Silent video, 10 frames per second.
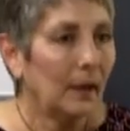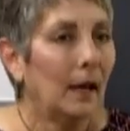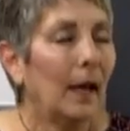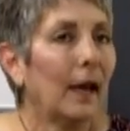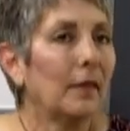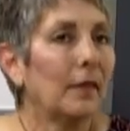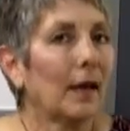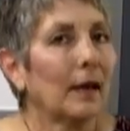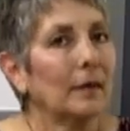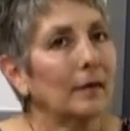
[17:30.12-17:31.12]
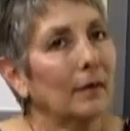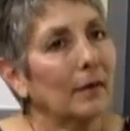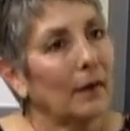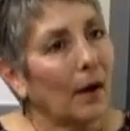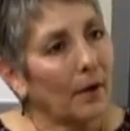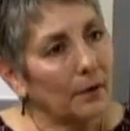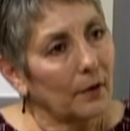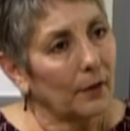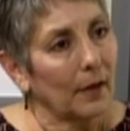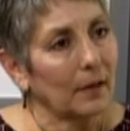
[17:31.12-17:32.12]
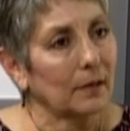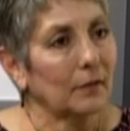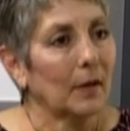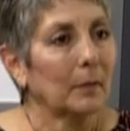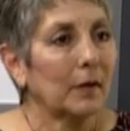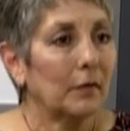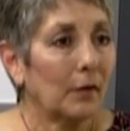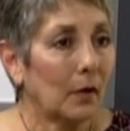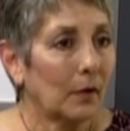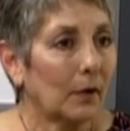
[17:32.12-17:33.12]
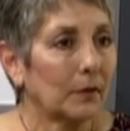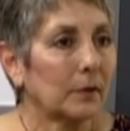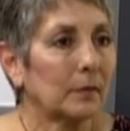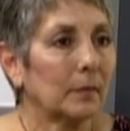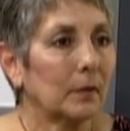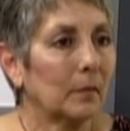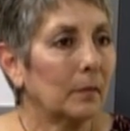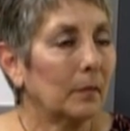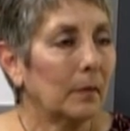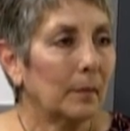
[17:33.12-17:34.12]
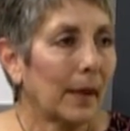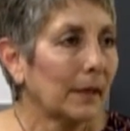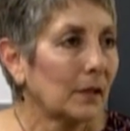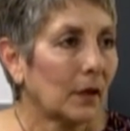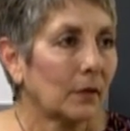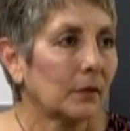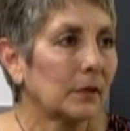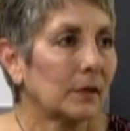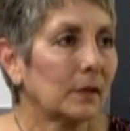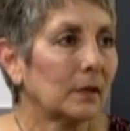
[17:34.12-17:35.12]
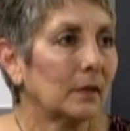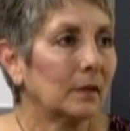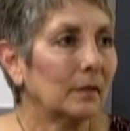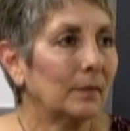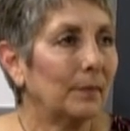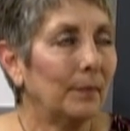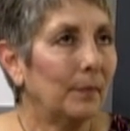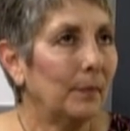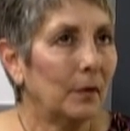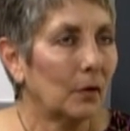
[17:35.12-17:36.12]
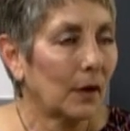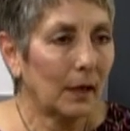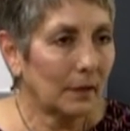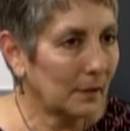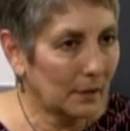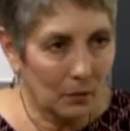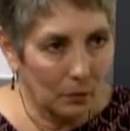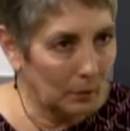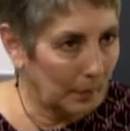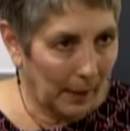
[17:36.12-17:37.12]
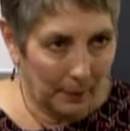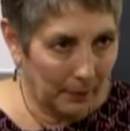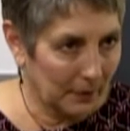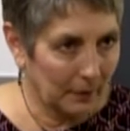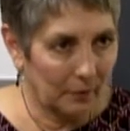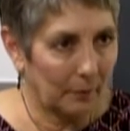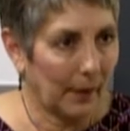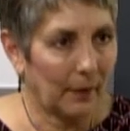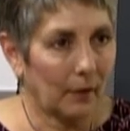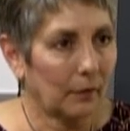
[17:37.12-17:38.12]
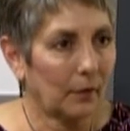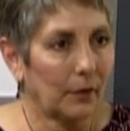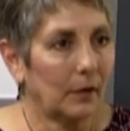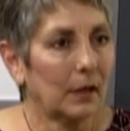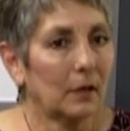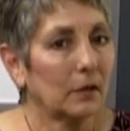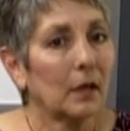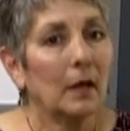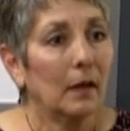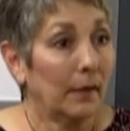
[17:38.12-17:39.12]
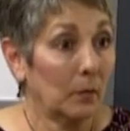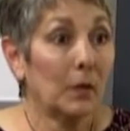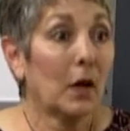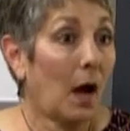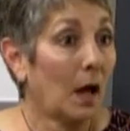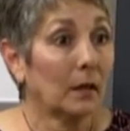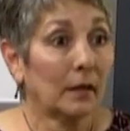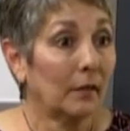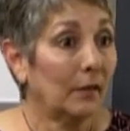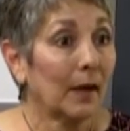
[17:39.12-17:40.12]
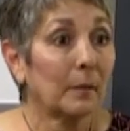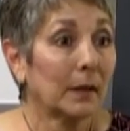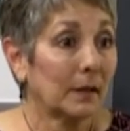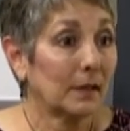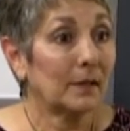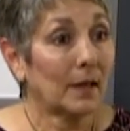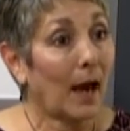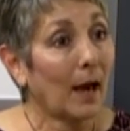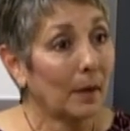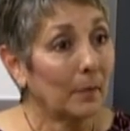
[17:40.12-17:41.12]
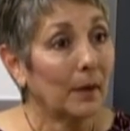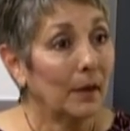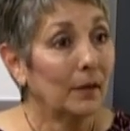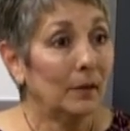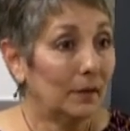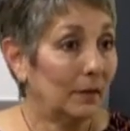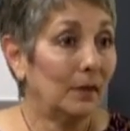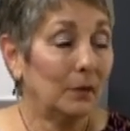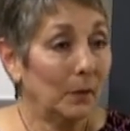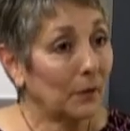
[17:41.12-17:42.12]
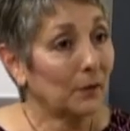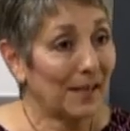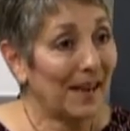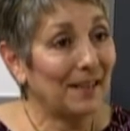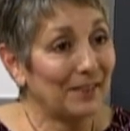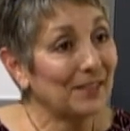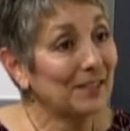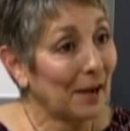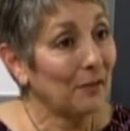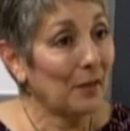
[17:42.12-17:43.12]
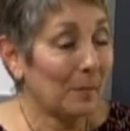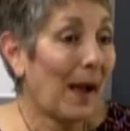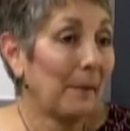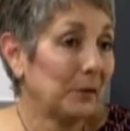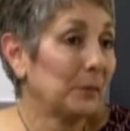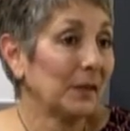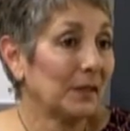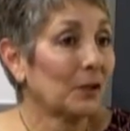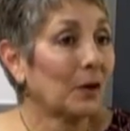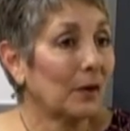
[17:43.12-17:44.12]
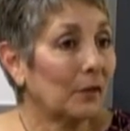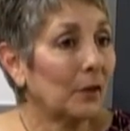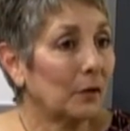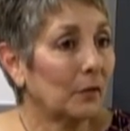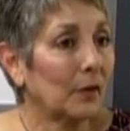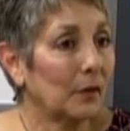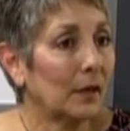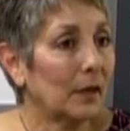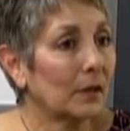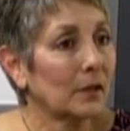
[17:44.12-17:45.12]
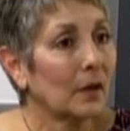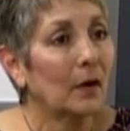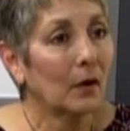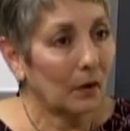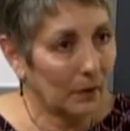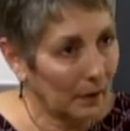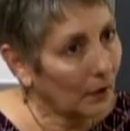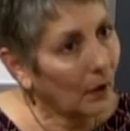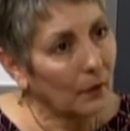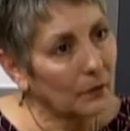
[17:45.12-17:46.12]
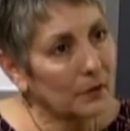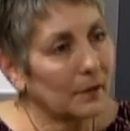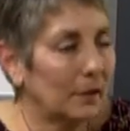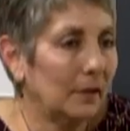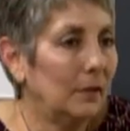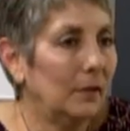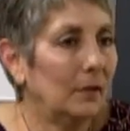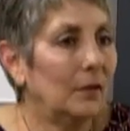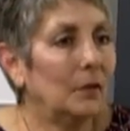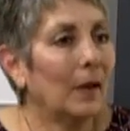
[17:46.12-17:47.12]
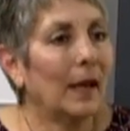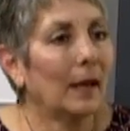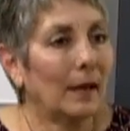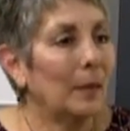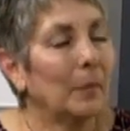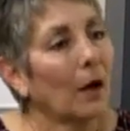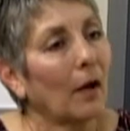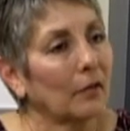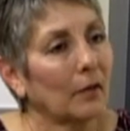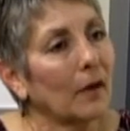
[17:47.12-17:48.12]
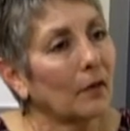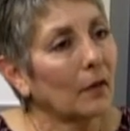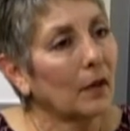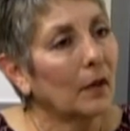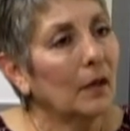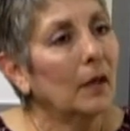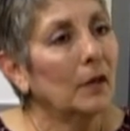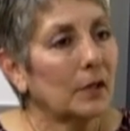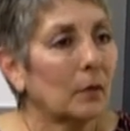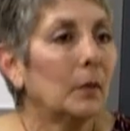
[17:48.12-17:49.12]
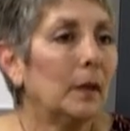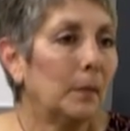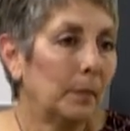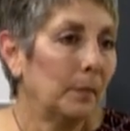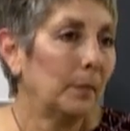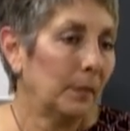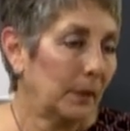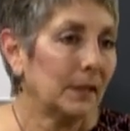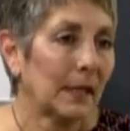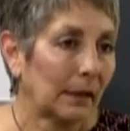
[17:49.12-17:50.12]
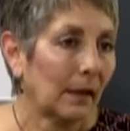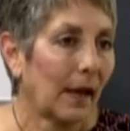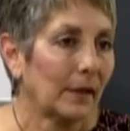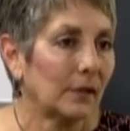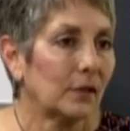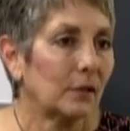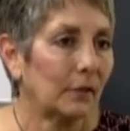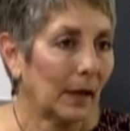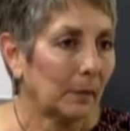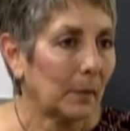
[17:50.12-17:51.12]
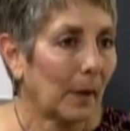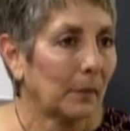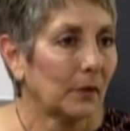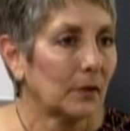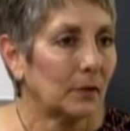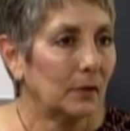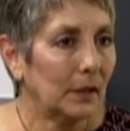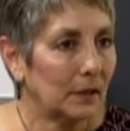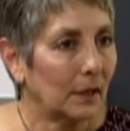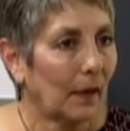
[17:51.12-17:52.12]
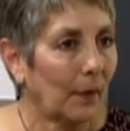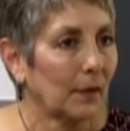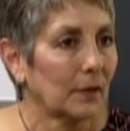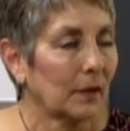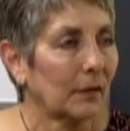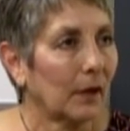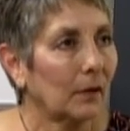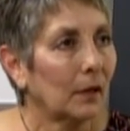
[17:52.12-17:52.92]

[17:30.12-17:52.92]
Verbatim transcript: and then the other things family photos, mementos, your kids' school papers that have been there for 30 years. Then we call in the family. It's time. You either take mm -hmm, your mm-hmm, stuff that mm-hmm. mom's been storing for you for 30 years or it goes. You, you can't keep it all forever. So we put deadlines to family members who need to get their stuff out.